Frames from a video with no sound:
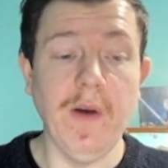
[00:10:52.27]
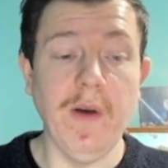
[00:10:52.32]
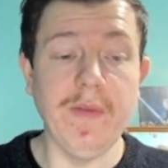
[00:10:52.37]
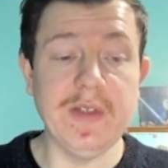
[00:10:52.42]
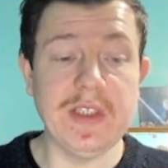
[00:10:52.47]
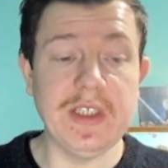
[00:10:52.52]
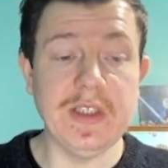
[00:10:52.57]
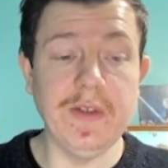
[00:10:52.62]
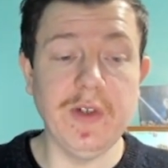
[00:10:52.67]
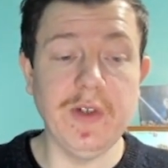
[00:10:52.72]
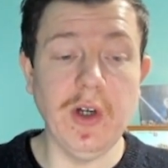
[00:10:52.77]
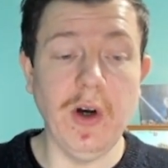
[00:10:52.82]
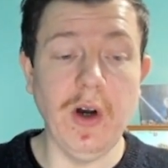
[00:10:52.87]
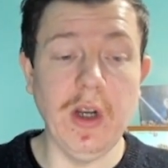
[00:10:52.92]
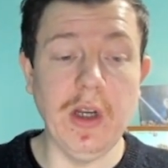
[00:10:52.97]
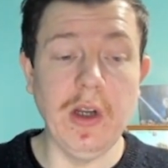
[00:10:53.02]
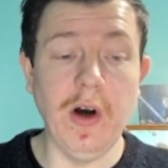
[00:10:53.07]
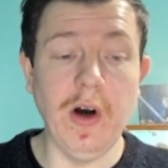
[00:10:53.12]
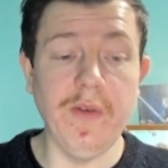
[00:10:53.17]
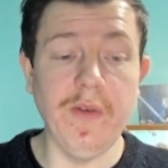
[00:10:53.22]
Obviously, you've
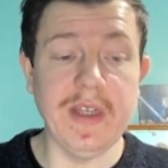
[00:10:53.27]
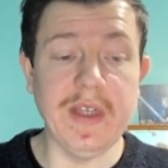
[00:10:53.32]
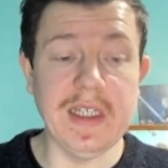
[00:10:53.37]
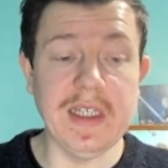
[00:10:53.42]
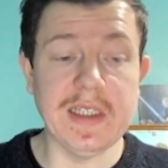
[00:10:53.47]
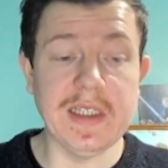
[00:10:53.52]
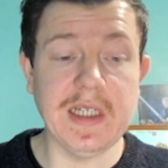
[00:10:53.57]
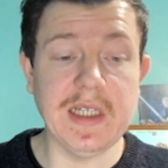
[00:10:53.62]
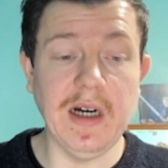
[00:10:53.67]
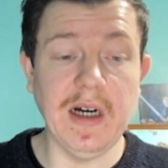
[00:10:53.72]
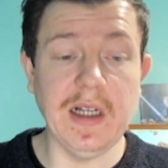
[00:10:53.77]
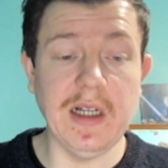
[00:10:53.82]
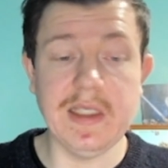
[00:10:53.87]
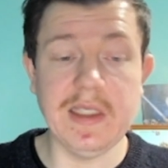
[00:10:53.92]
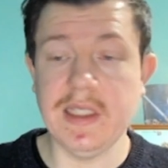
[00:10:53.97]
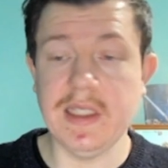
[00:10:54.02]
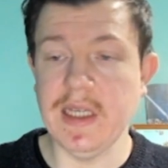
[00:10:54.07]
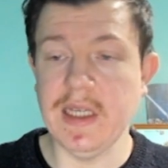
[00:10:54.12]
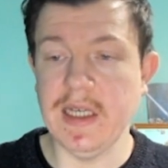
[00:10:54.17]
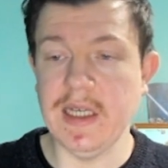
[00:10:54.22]
got a lot of these
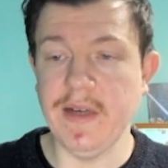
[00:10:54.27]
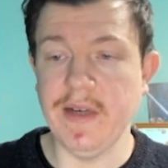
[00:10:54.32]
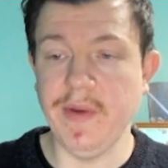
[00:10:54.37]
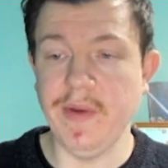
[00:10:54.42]
cards here.